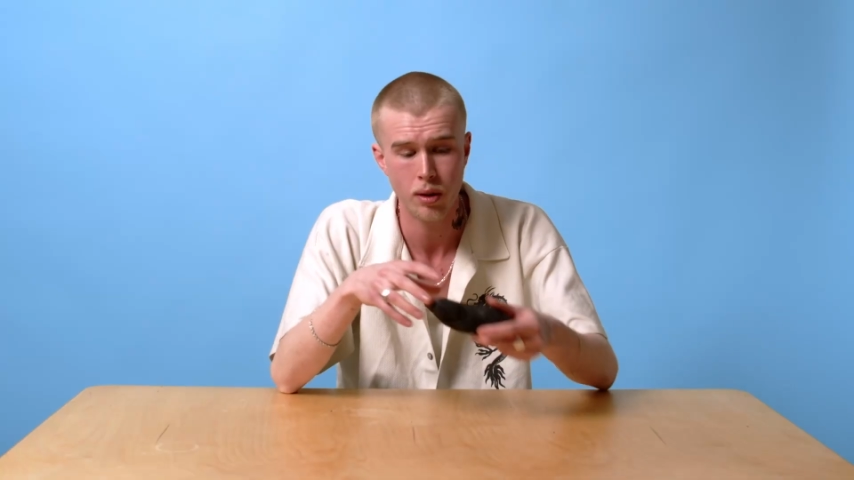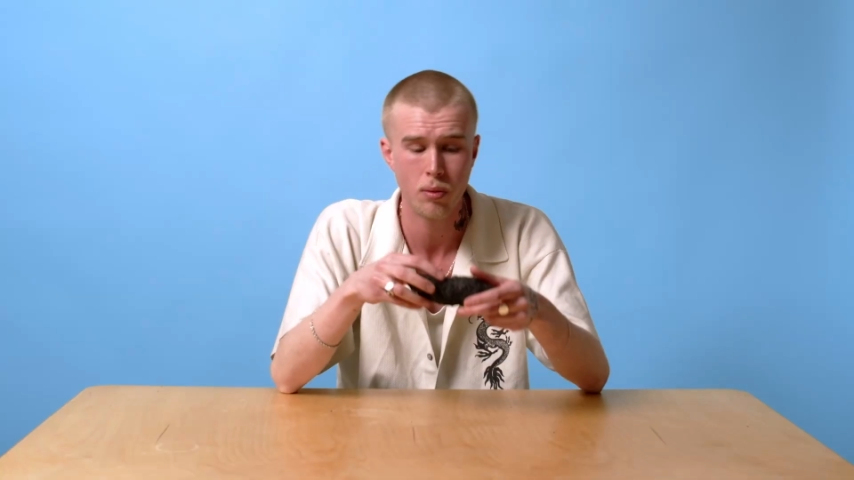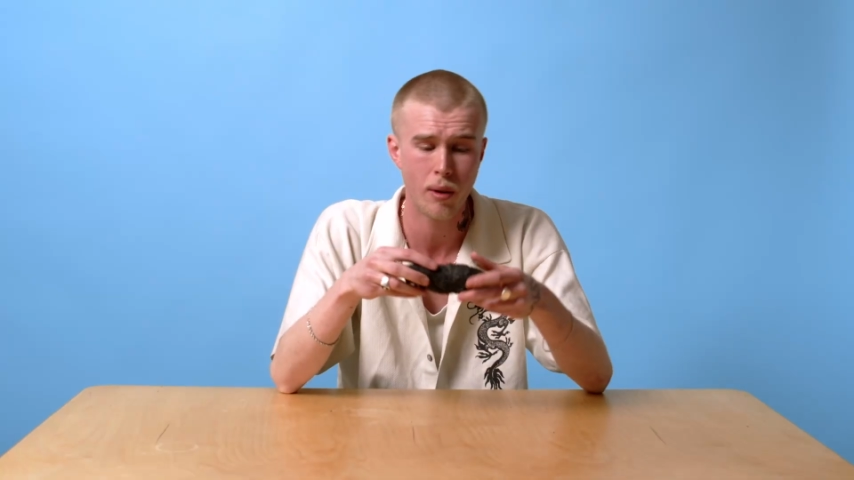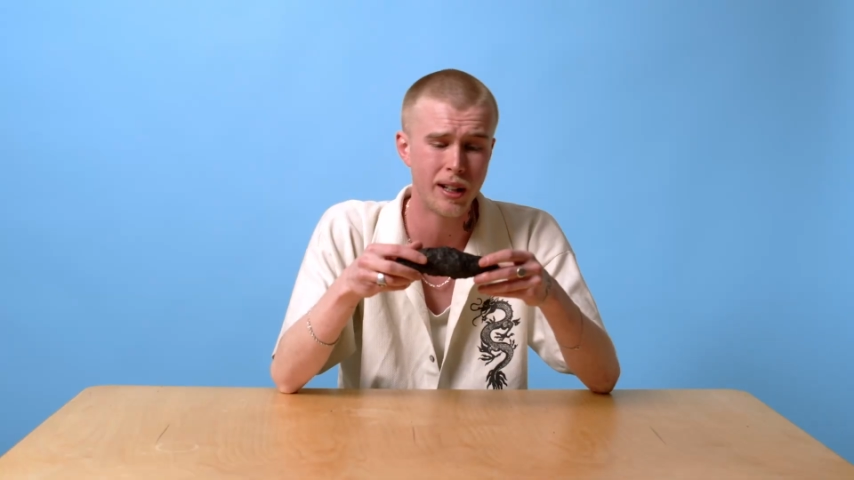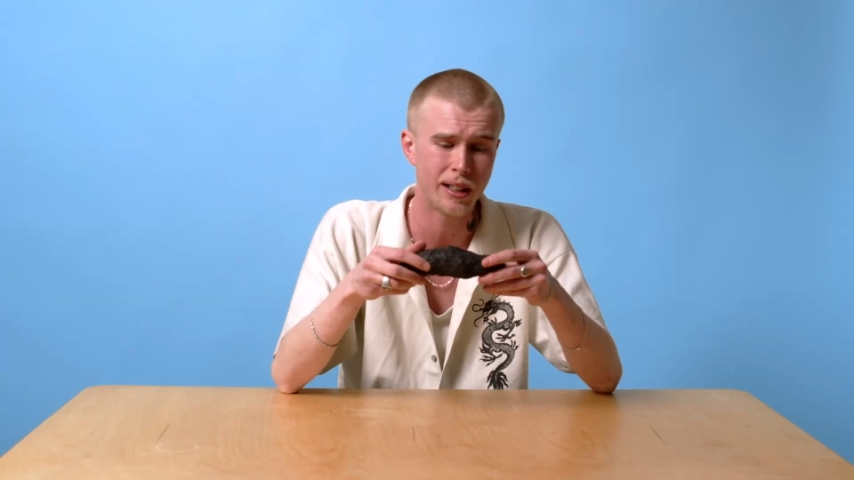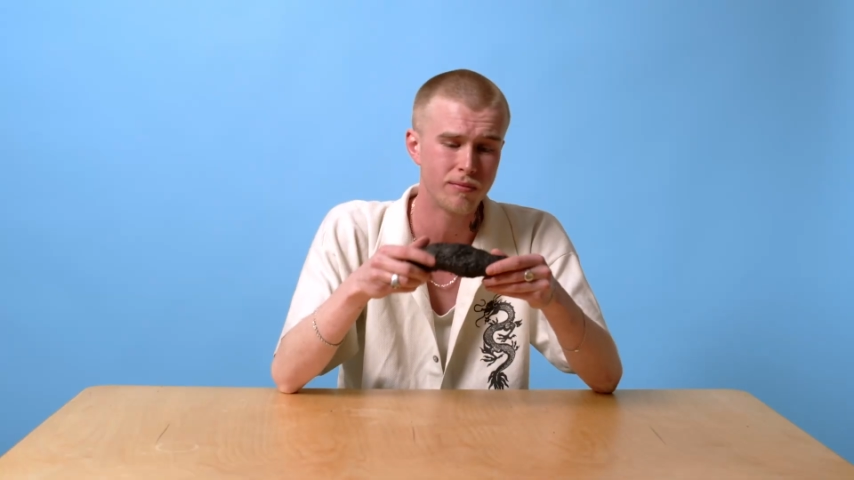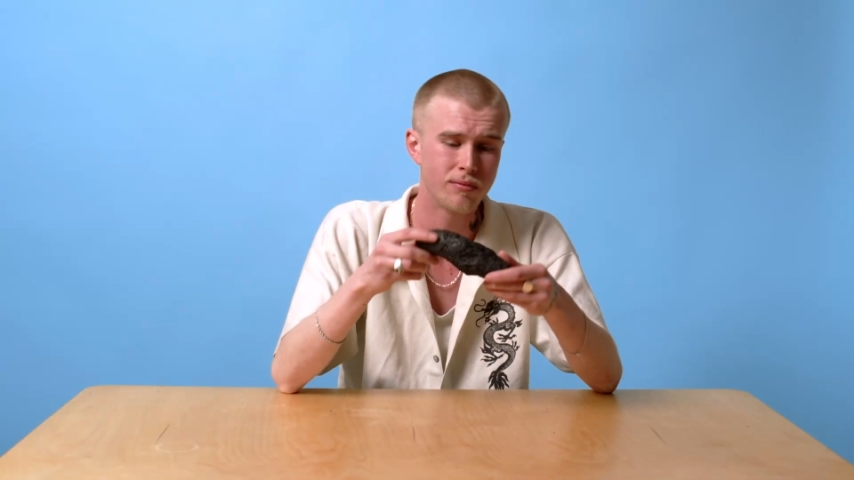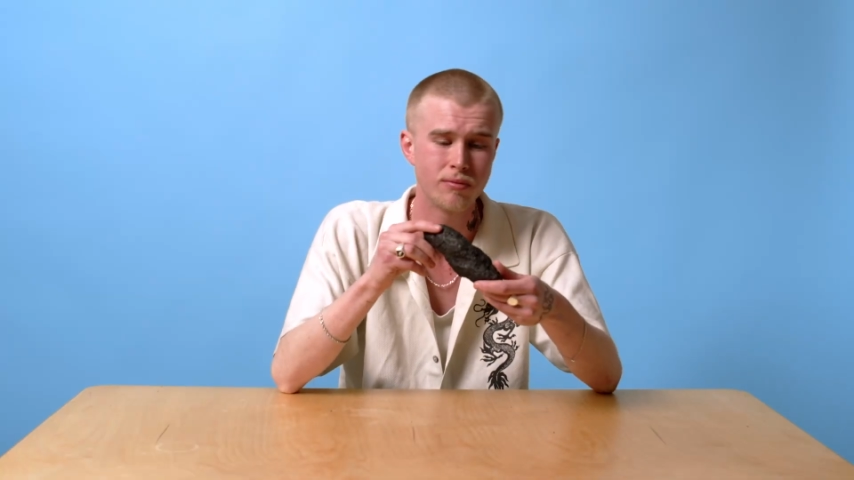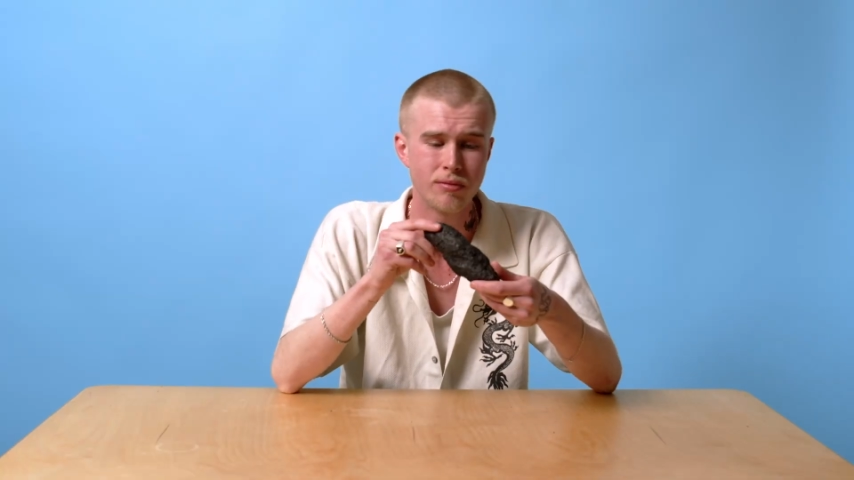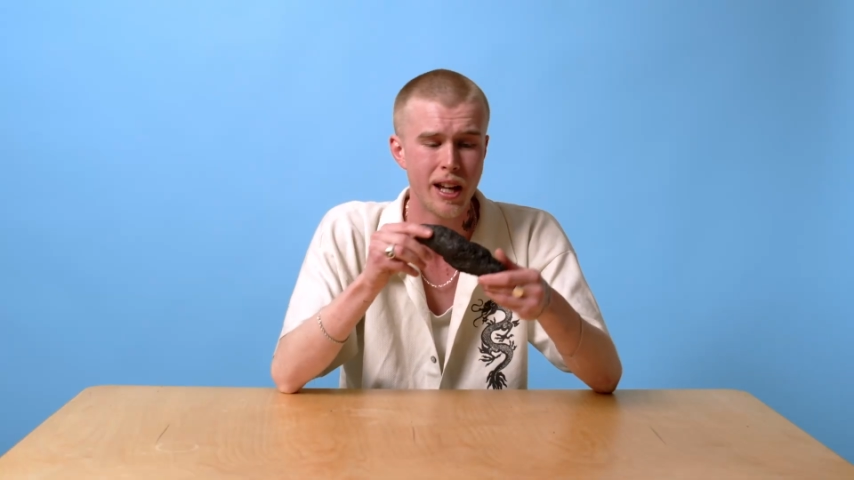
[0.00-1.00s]
When it
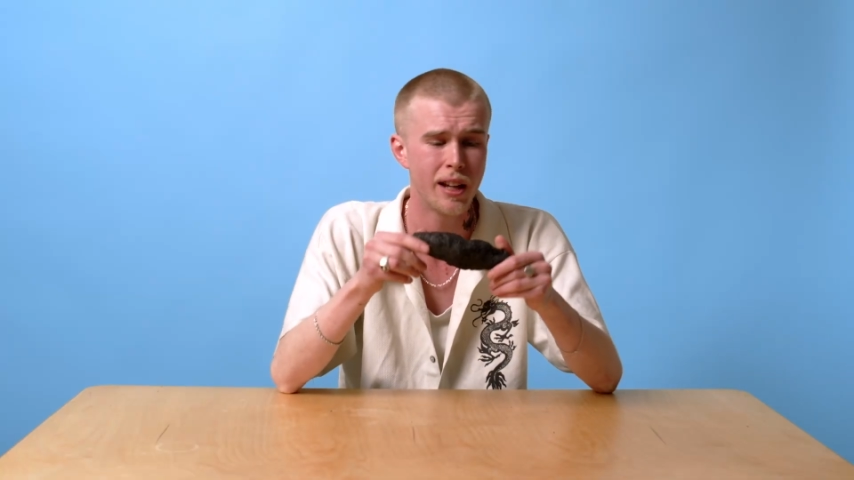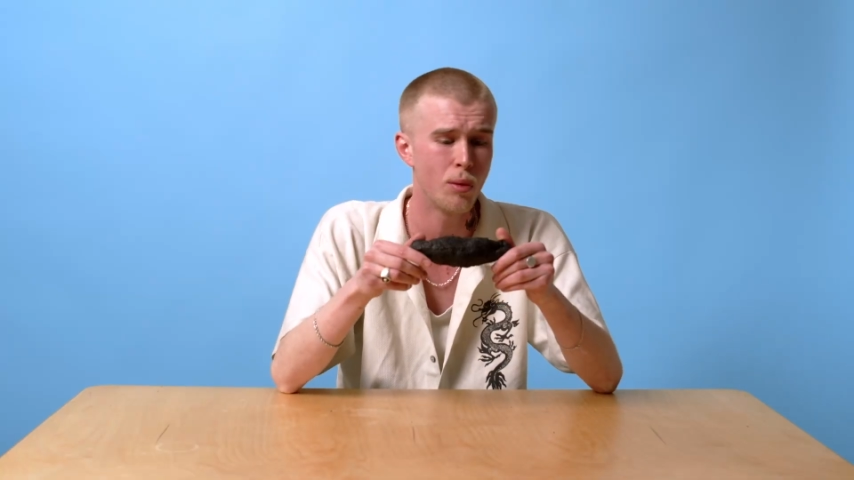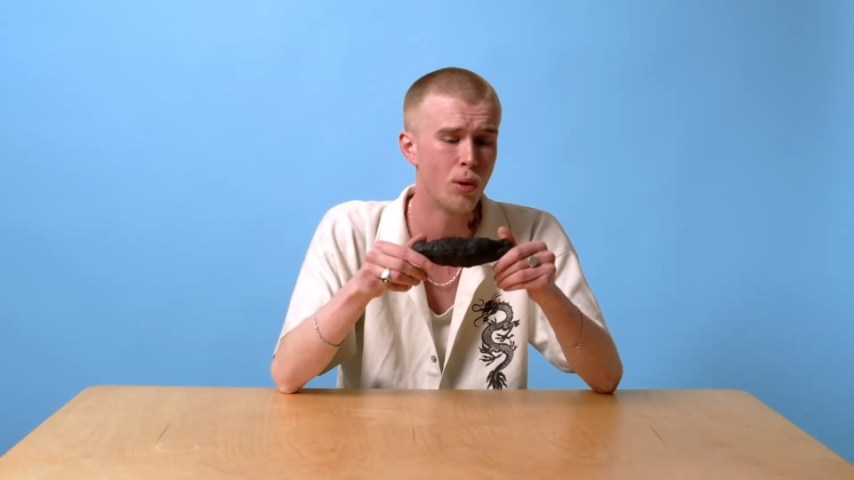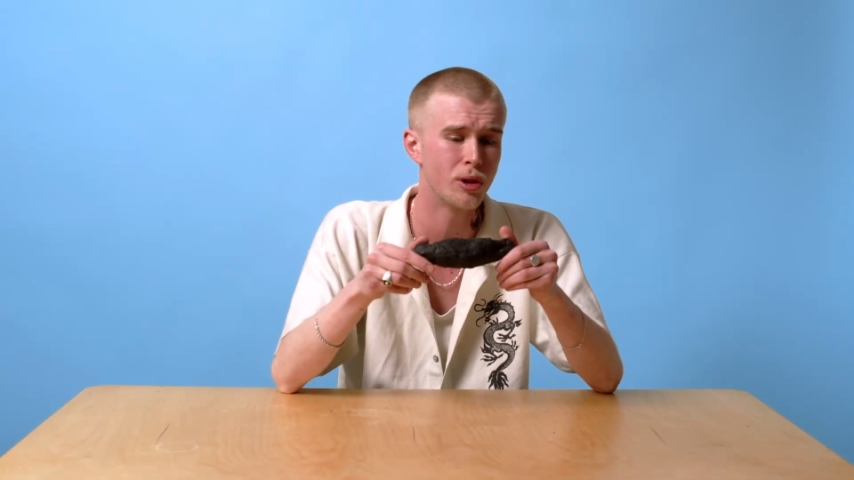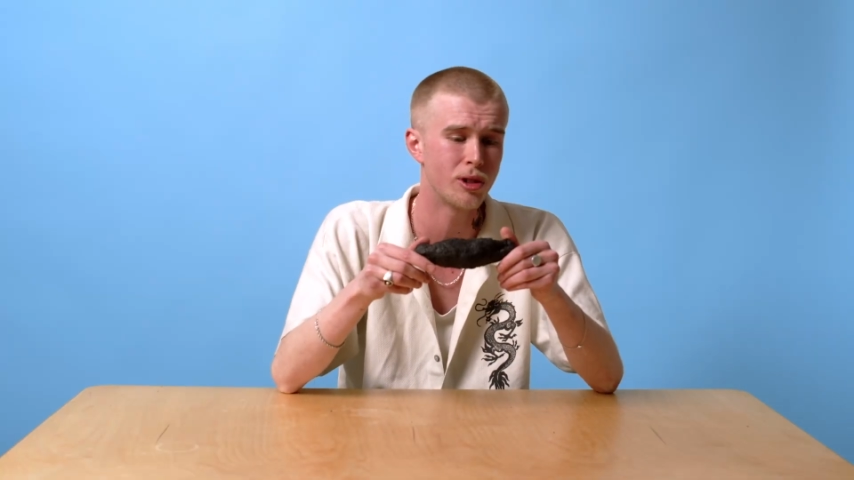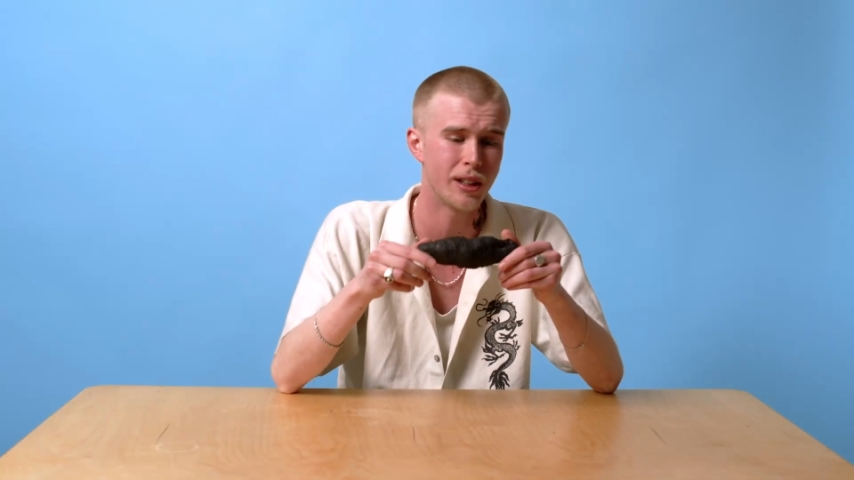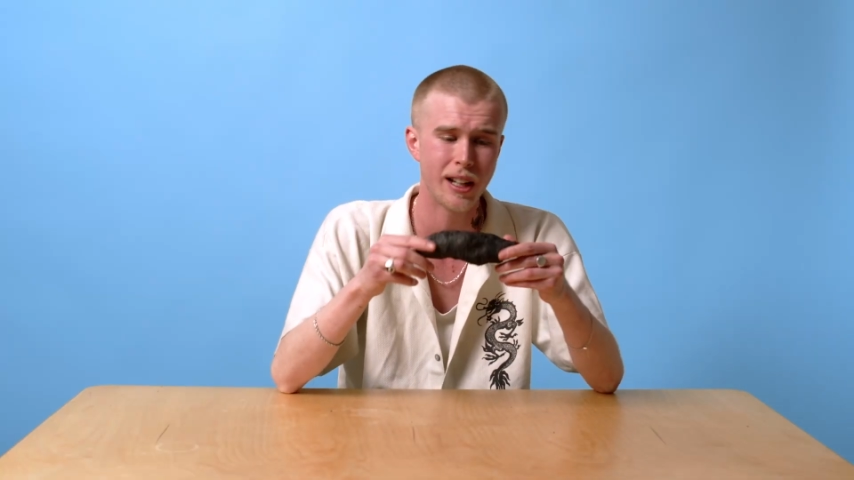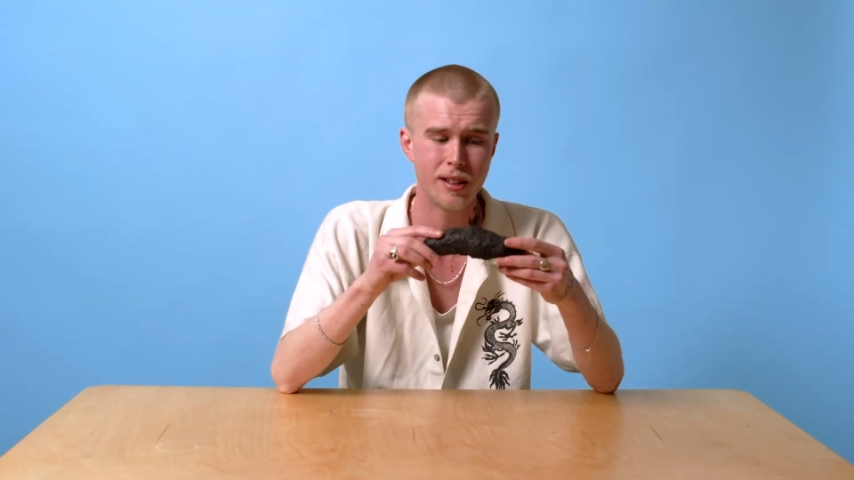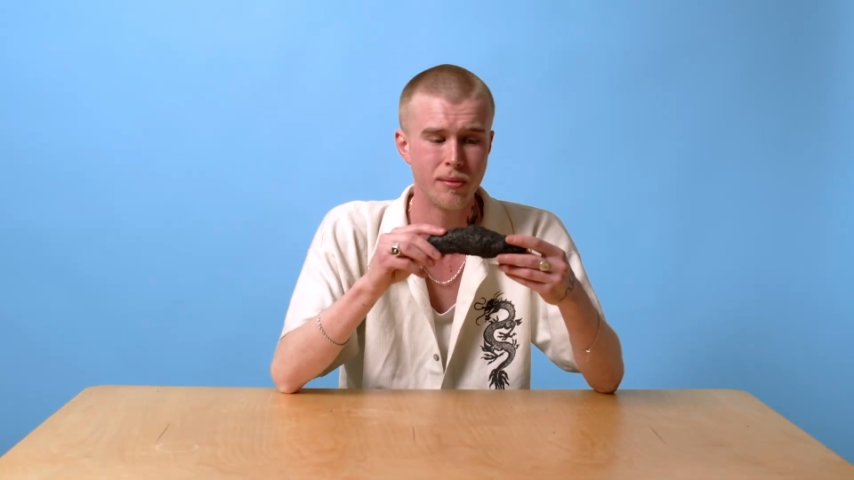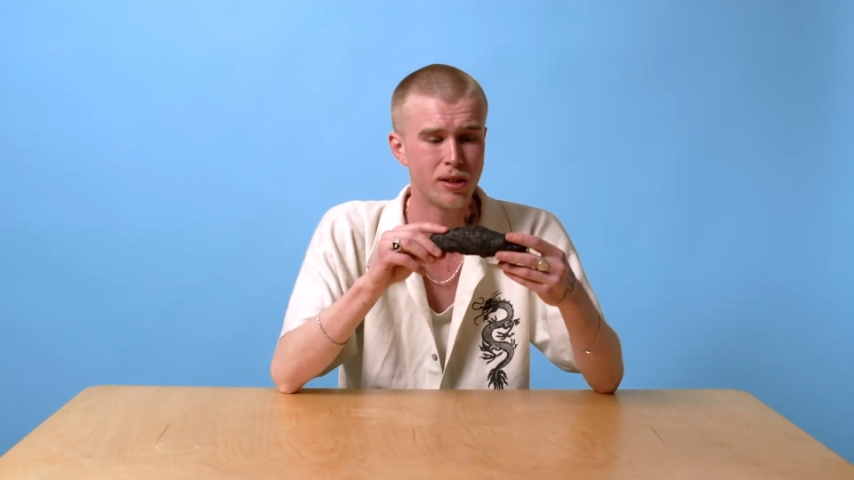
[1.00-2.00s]
hit the water, I
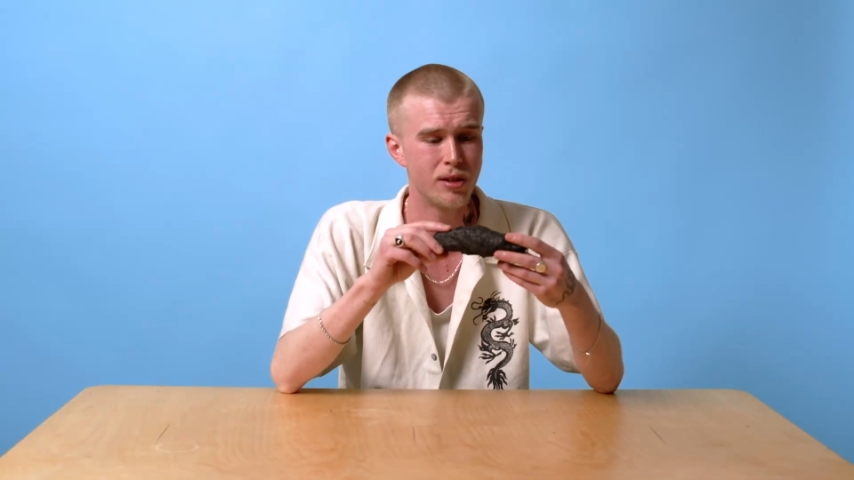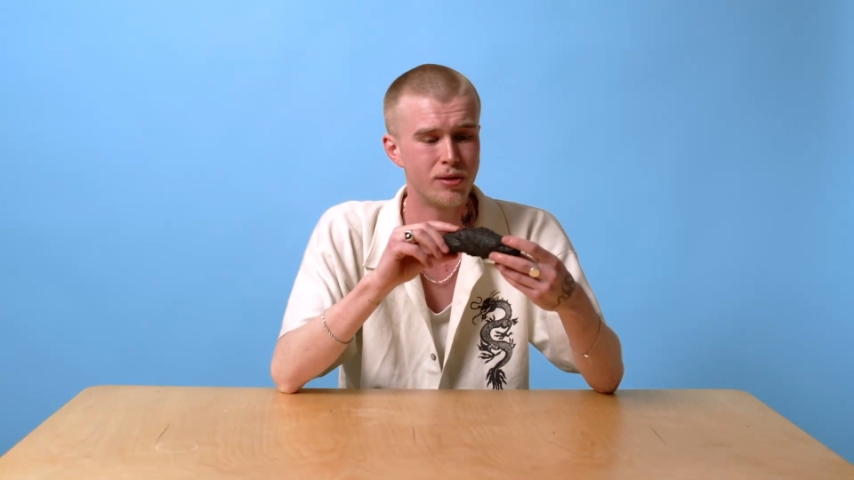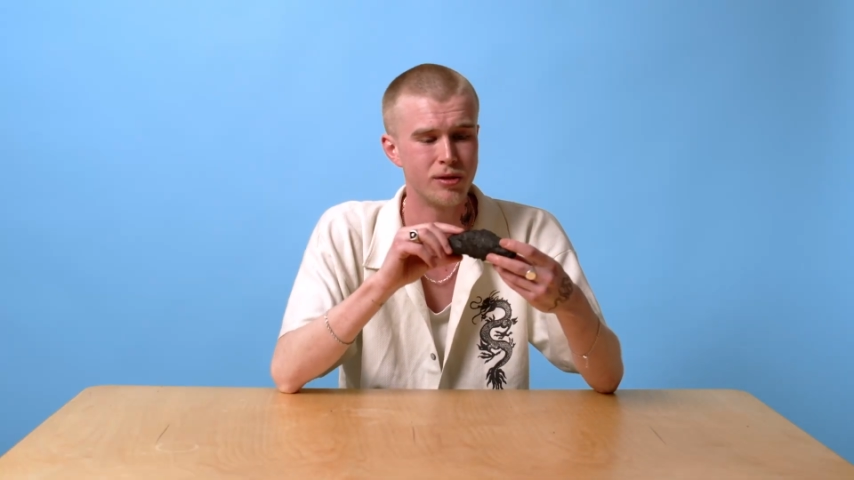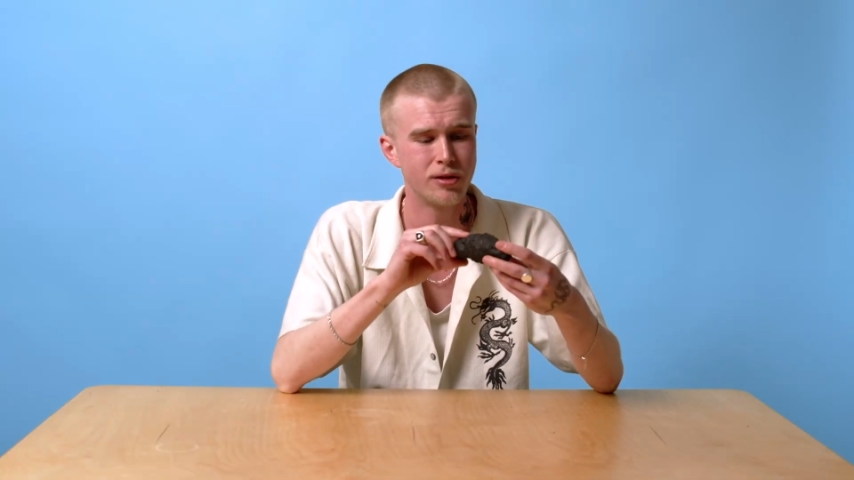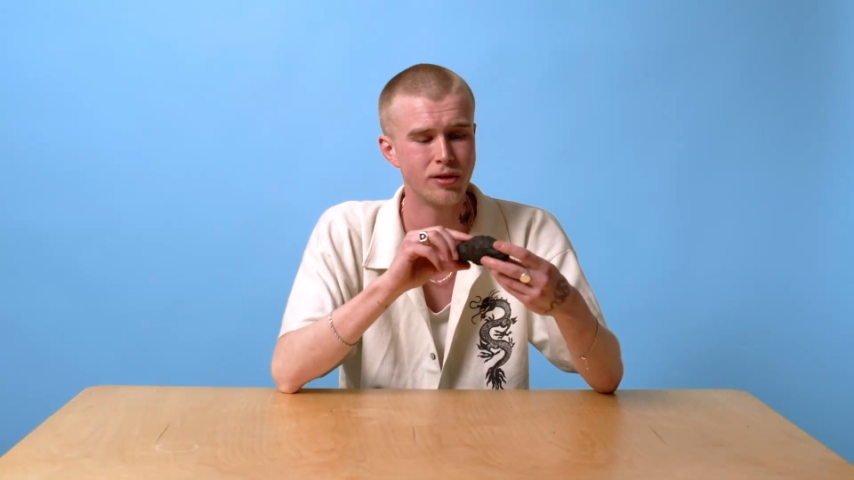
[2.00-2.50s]
guess it must have